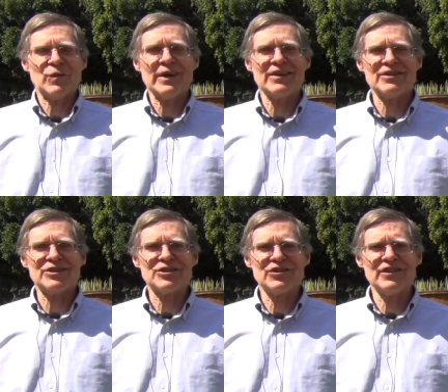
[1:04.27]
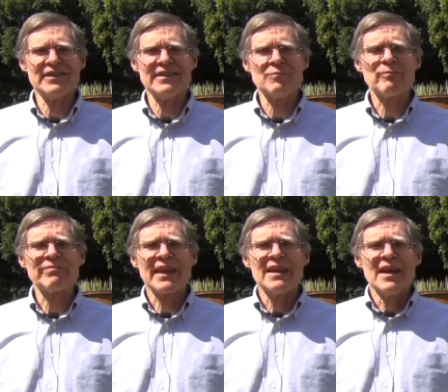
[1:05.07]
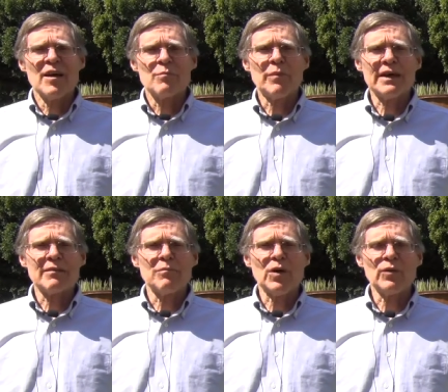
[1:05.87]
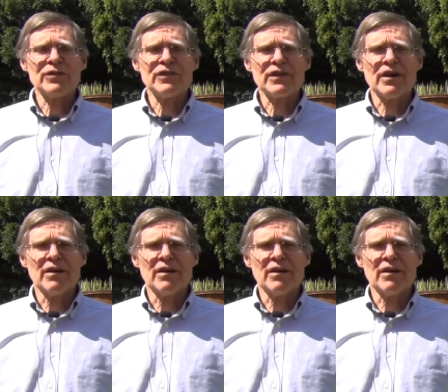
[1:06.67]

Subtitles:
well understood, but most